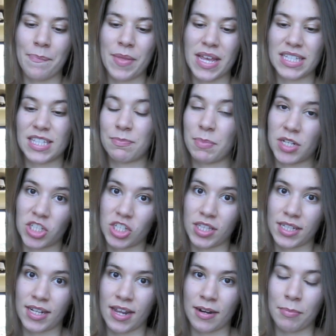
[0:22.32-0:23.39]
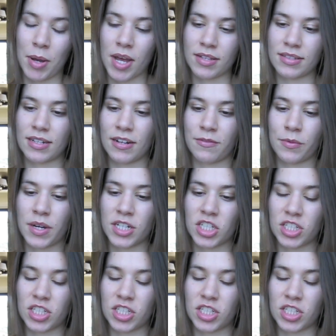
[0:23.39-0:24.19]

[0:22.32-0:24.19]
especially not a positive one,